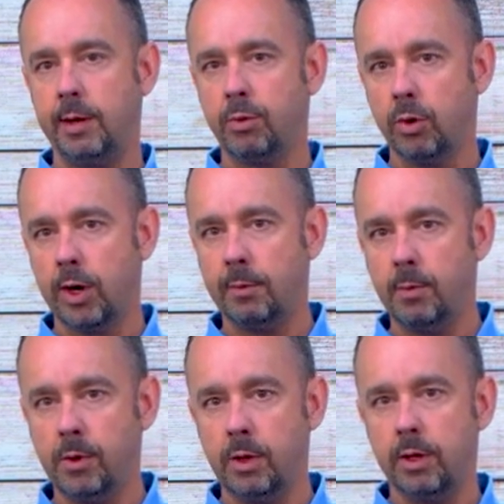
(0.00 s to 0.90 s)

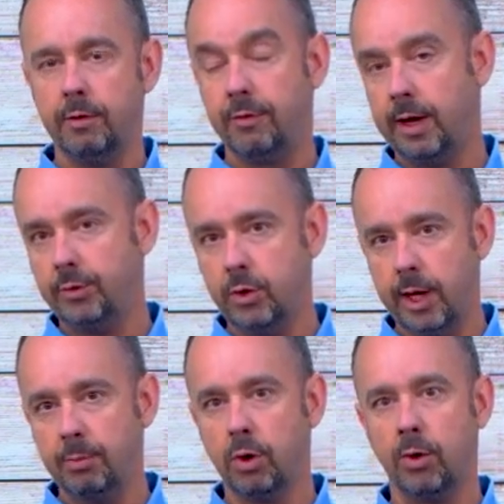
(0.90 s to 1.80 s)
programmable, five two
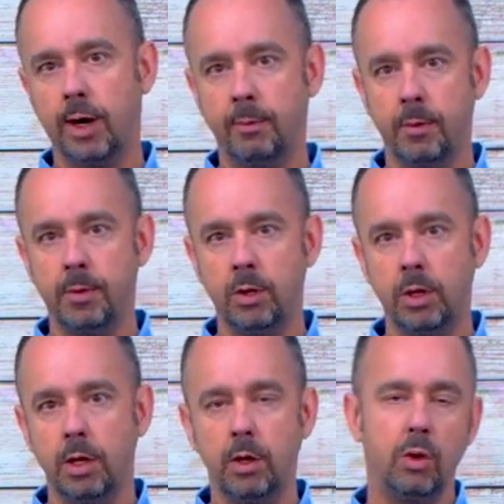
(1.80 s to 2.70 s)
day programmable,
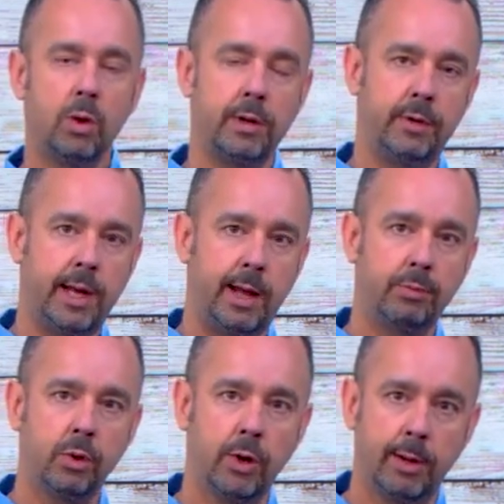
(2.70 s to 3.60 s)
or even
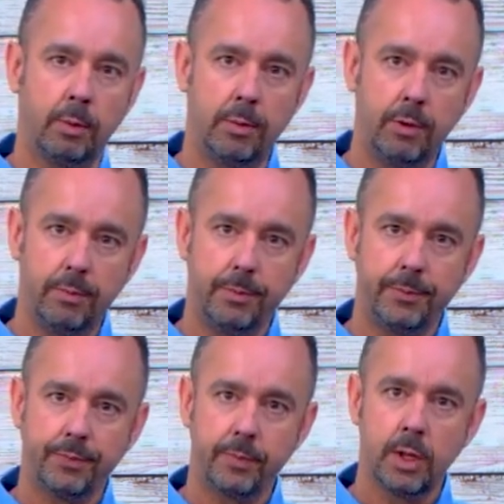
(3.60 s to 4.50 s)
non-programmable.
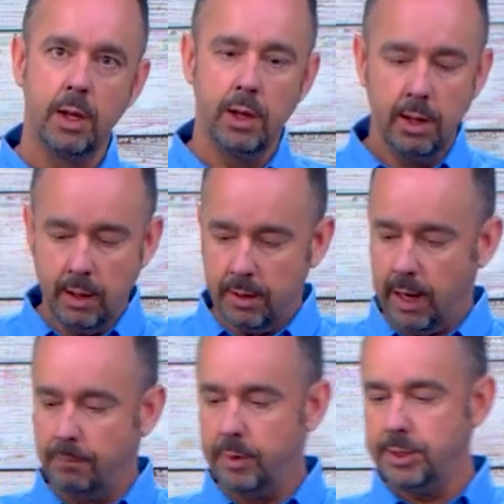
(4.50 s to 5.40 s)

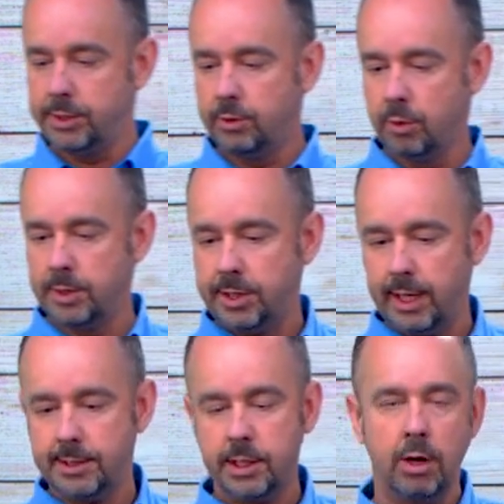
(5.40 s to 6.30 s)
Now these
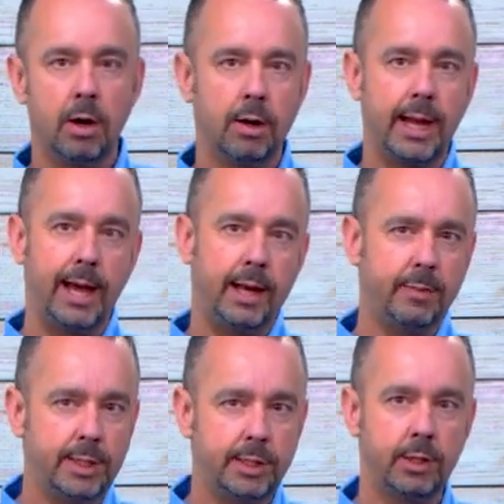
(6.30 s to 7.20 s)
thermostats are our
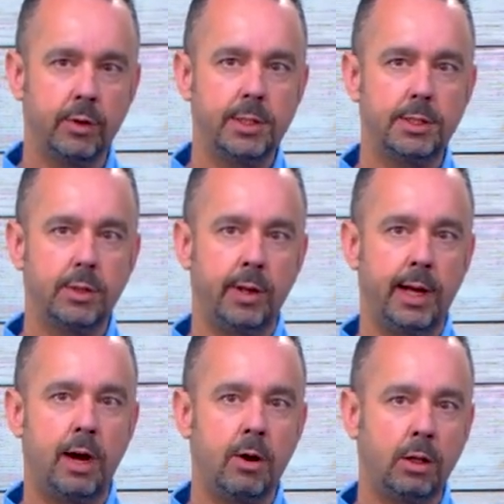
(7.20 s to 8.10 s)
economy series, so
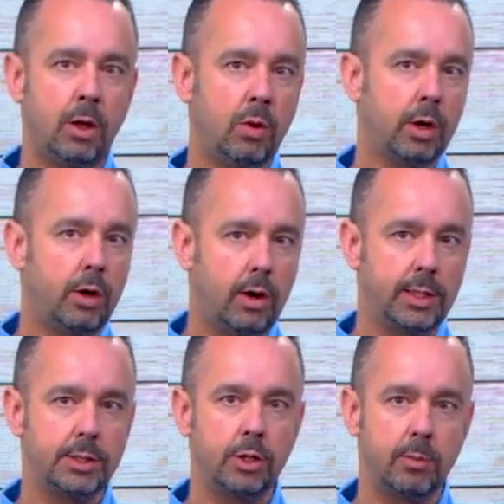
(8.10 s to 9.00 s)
they are a lower
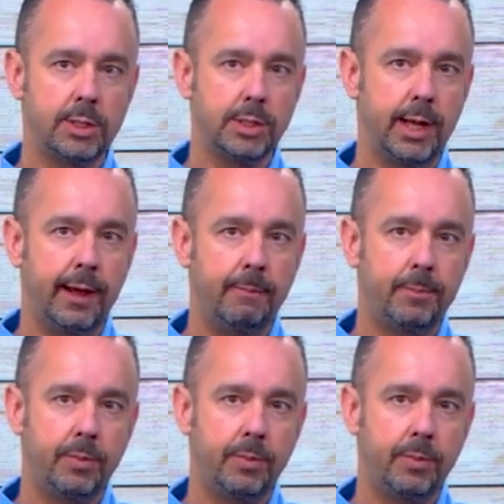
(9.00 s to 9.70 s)
cost thermostat,